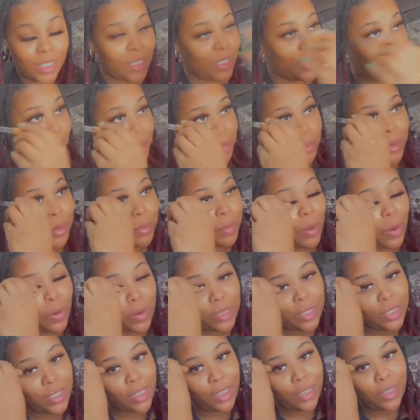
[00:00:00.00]
up in a
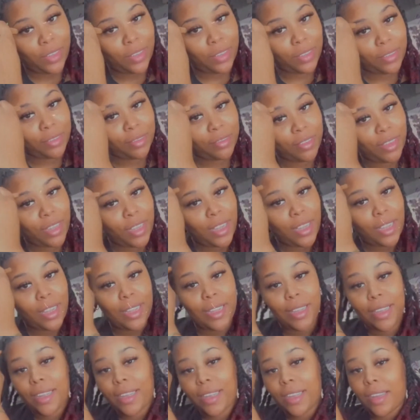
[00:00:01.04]
ponytail
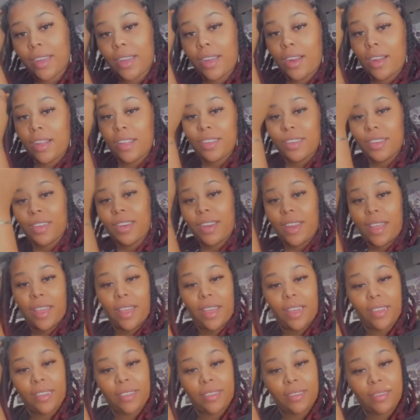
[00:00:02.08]
and call it a
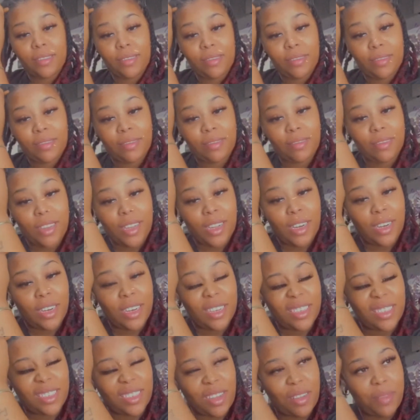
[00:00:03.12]
day, and
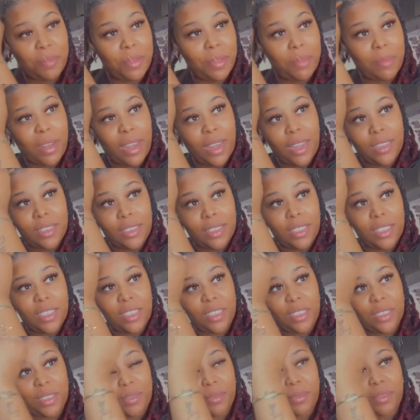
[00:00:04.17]
this is gonna be my
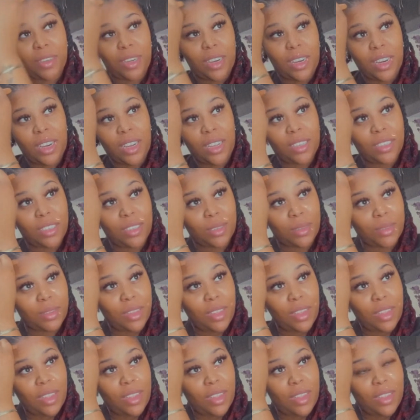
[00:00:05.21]
extensions for the next.
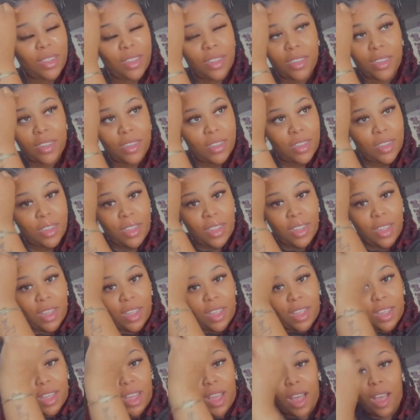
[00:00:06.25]

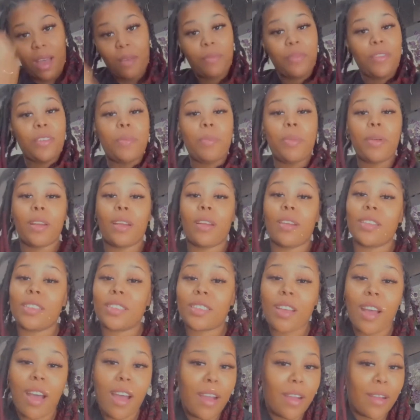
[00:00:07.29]
I'm finna put on a
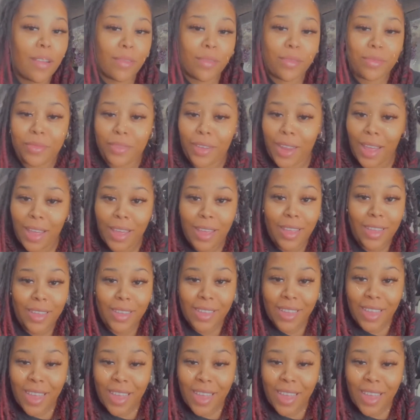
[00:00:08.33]
scarf, like.